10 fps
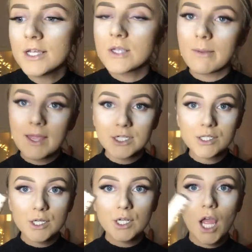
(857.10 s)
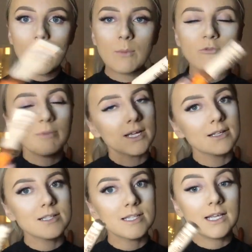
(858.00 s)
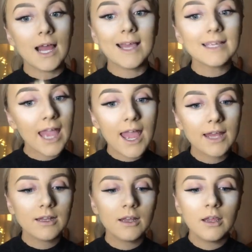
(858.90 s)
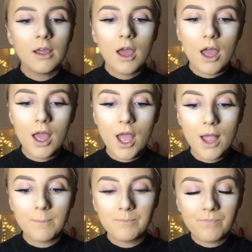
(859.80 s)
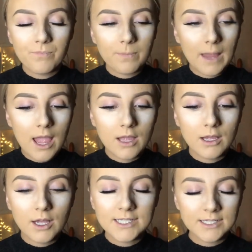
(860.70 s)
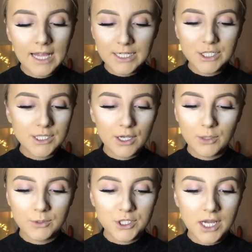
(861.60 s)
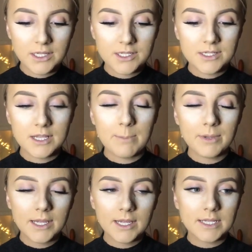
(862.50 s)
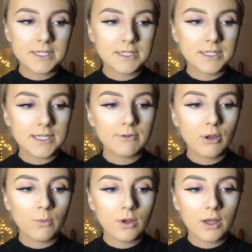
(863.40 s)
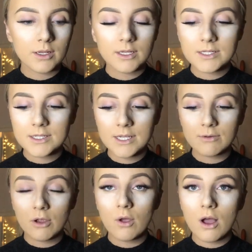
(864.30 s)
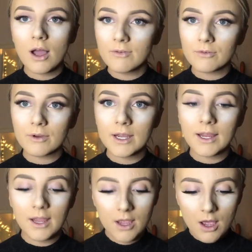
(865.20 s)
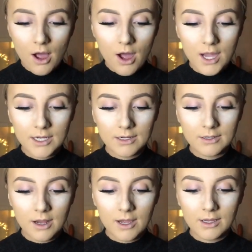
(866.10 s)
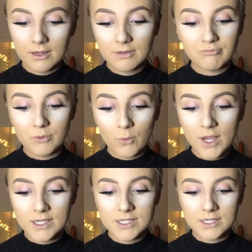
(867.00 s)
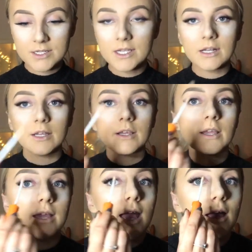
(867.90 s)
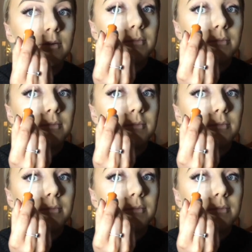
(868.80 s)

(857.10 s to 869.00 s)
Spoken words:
So I'm then just going to go in with my concealer again. I didn't actually tell you what shade this is in, but it is in 010 Ivory. I like the whitest concealer you can get.